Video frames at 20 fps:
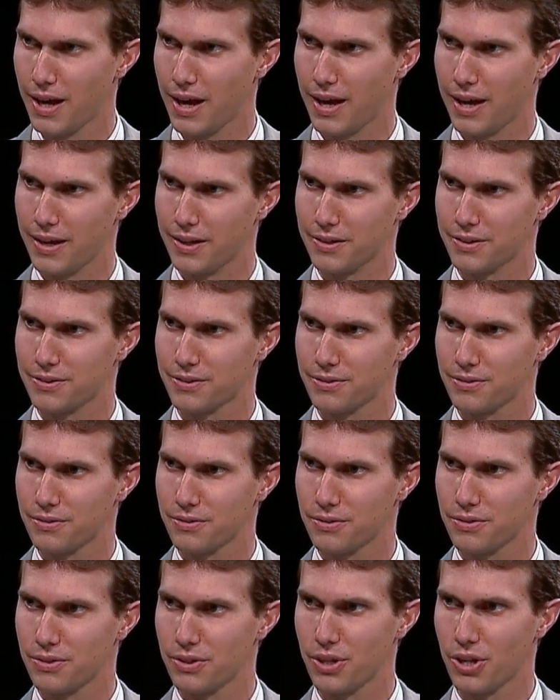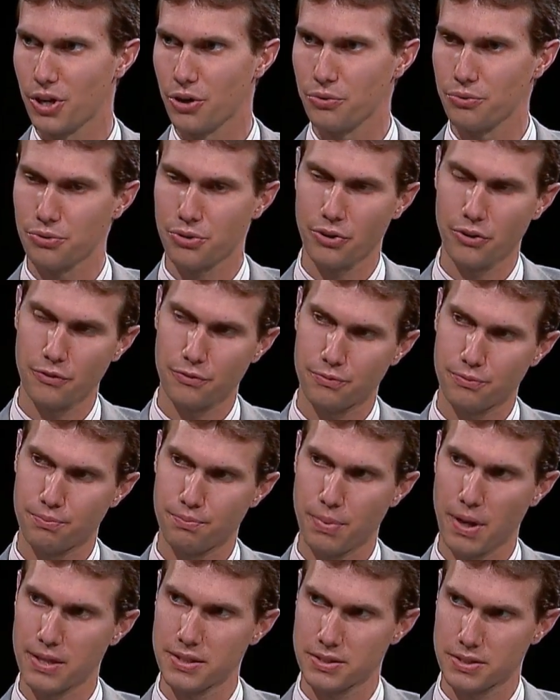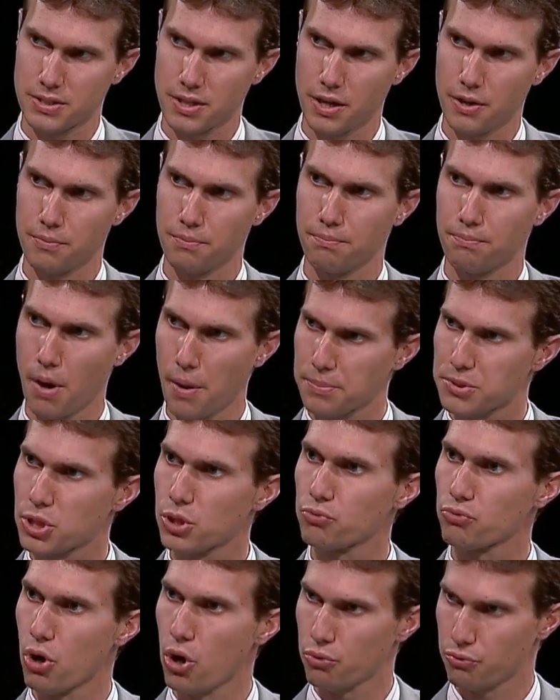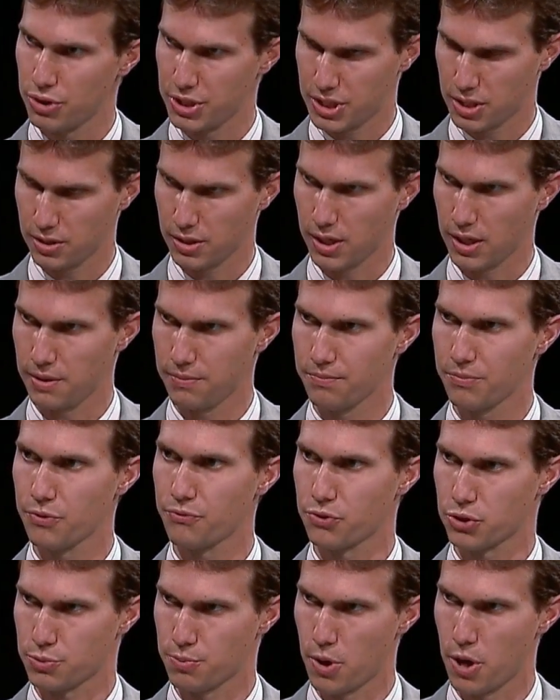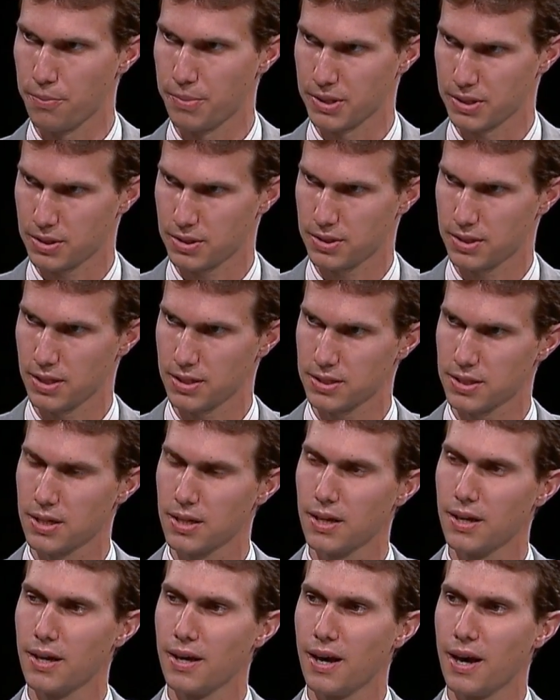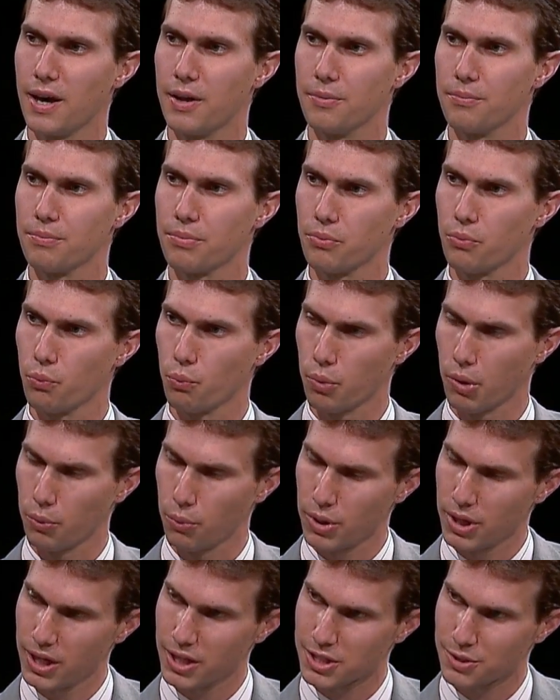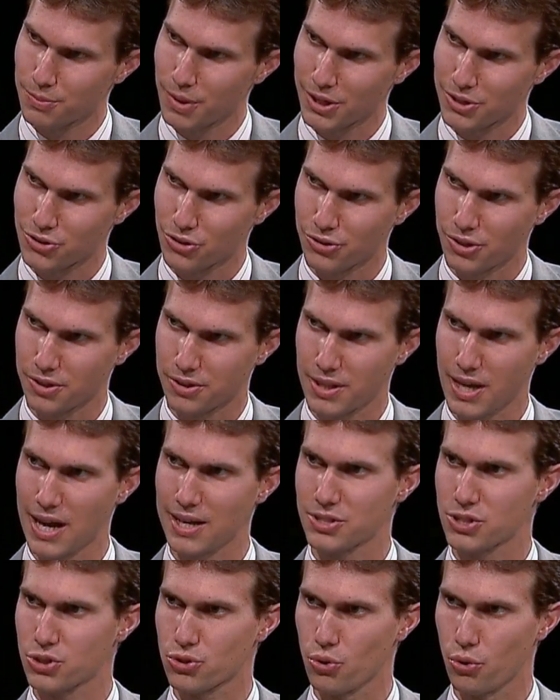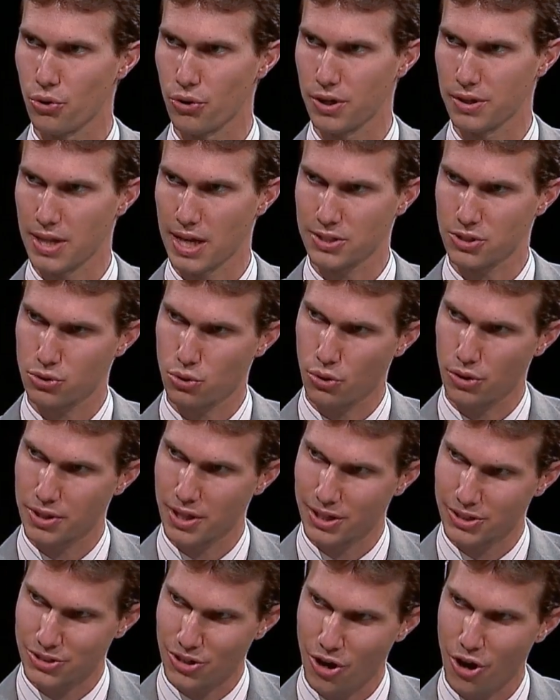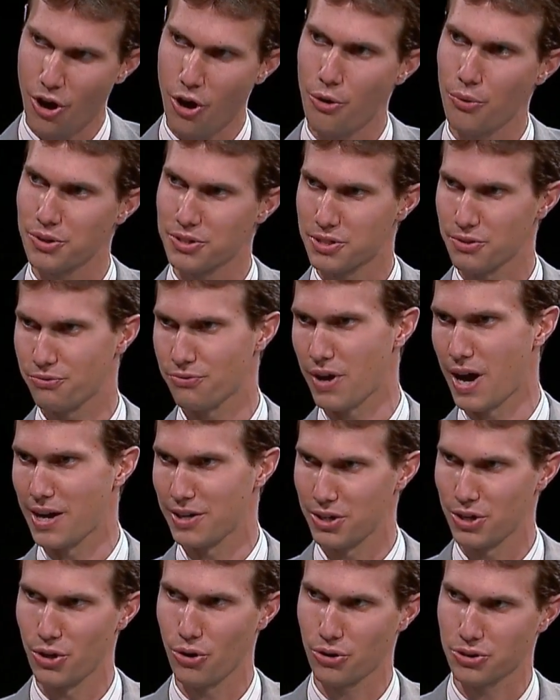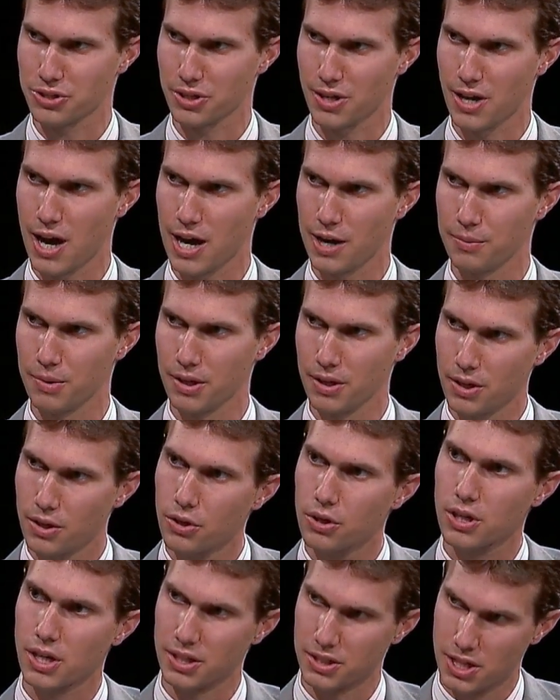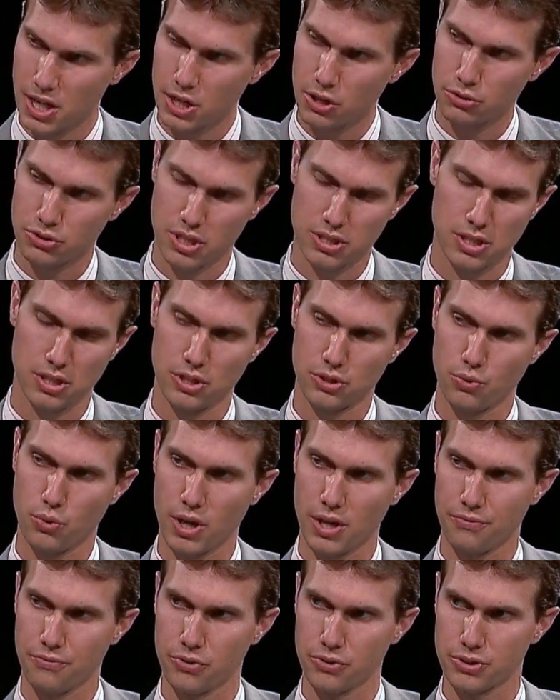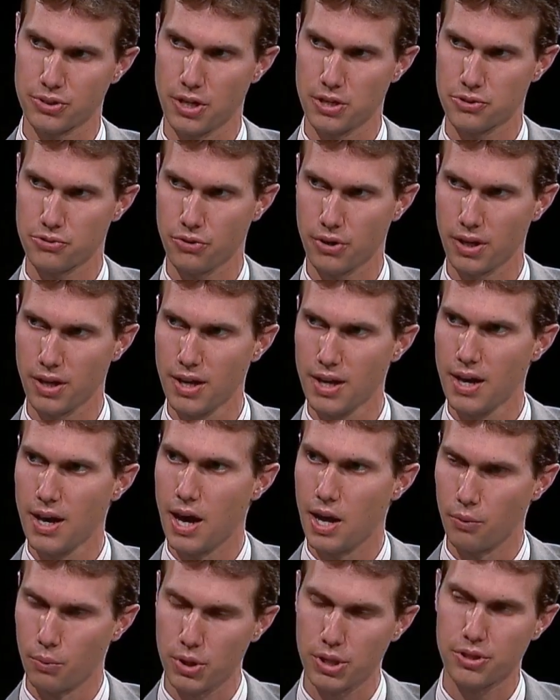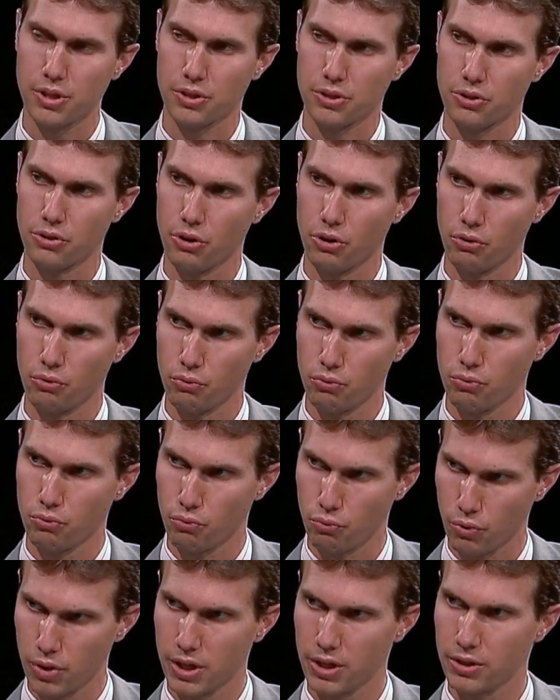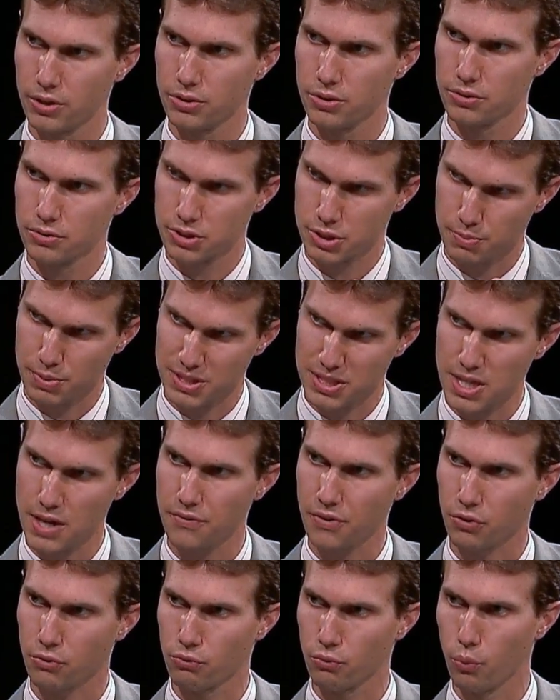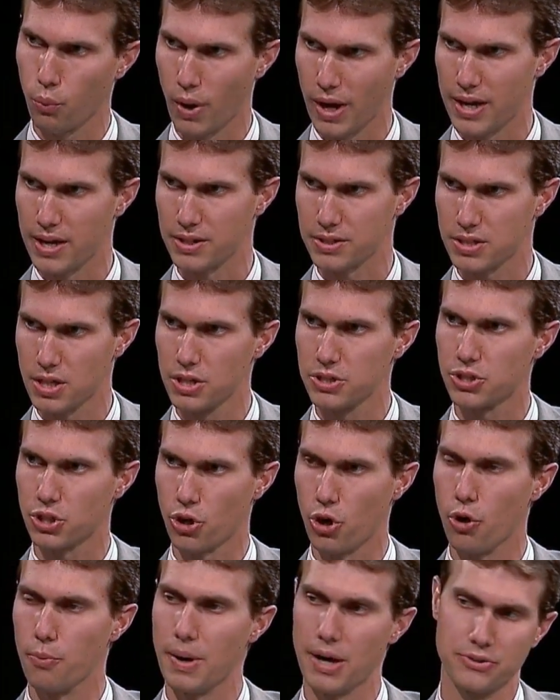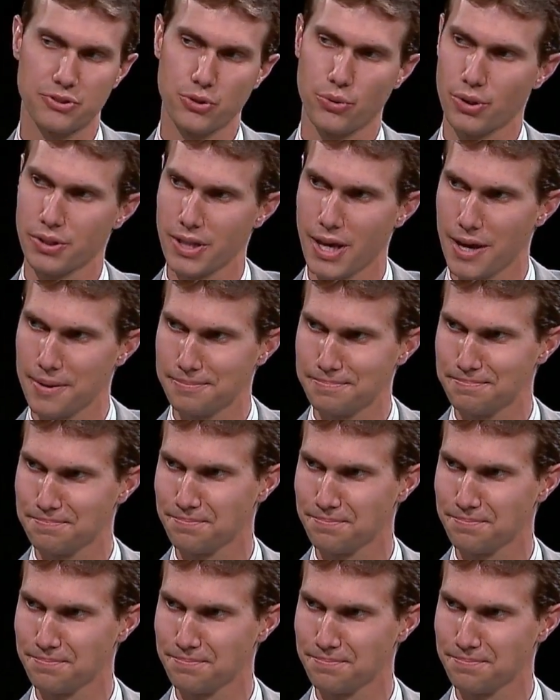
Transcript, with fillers: And, you know, there have been some bumps in the road recently for small businesses. And what we need to make sure that that story that has always defined New York's economy continues into the 21st century. And we think there are real specific ways to go about doing that.